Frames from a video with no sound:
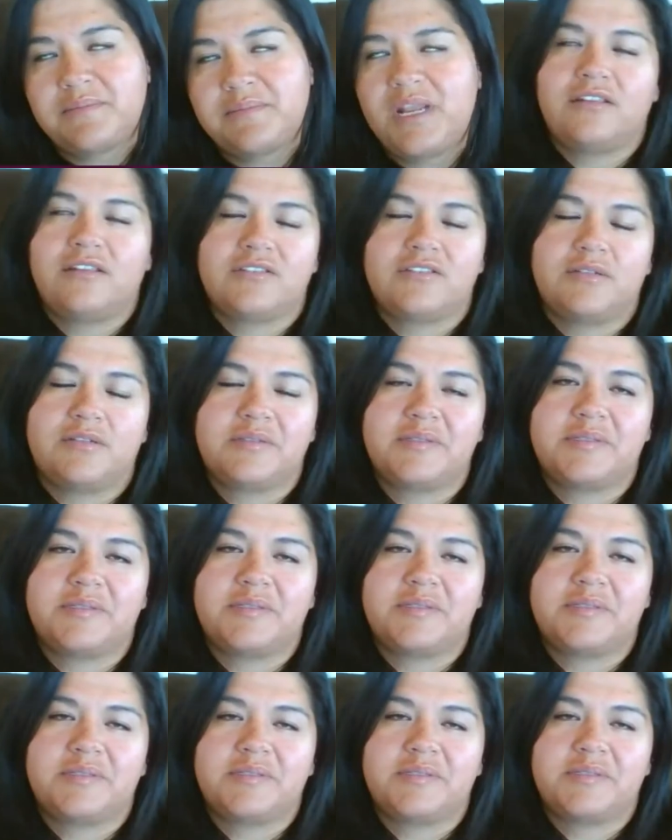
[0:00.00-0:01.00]
You know, sometimes,
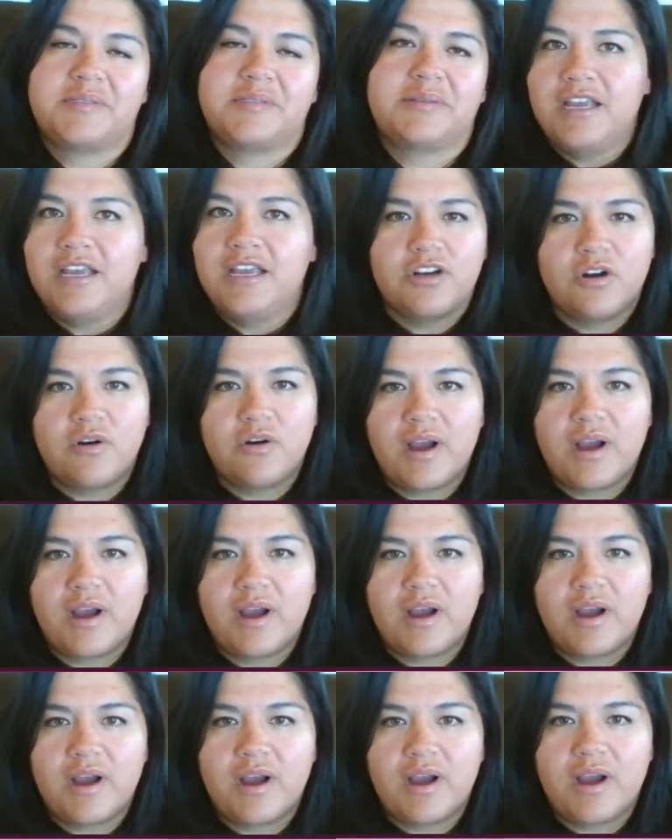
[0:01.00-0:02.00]
you know, I
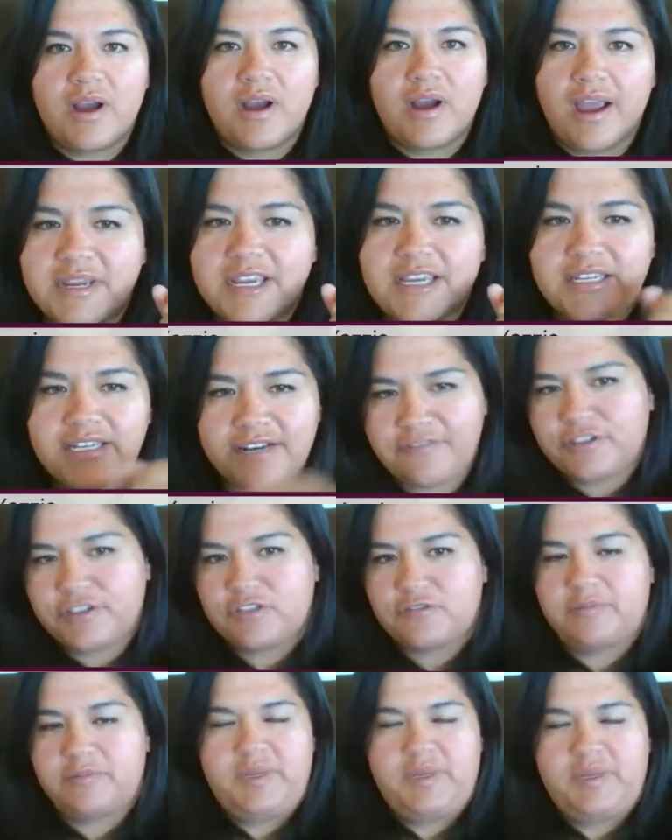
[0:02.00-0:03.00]
want this to make a
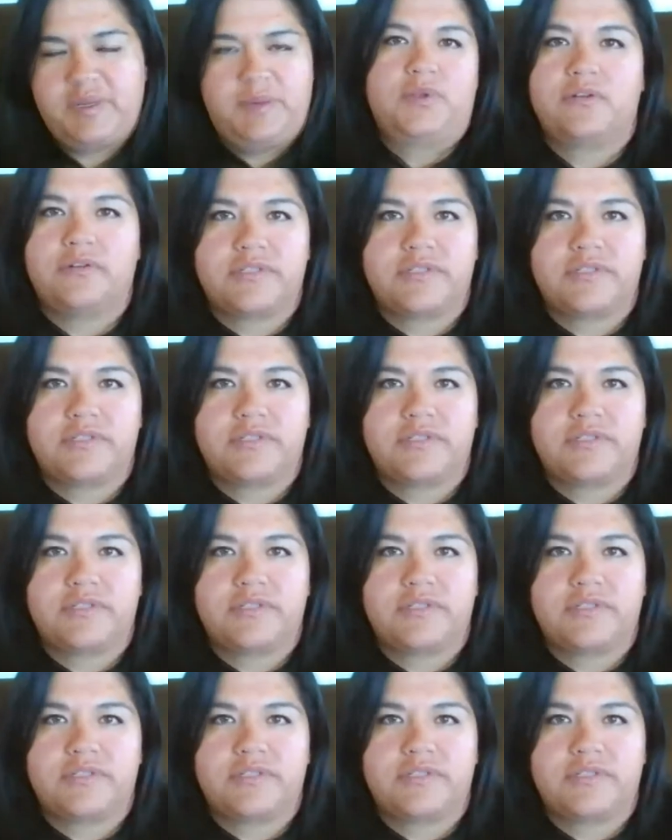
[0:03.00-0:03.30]
difference for people.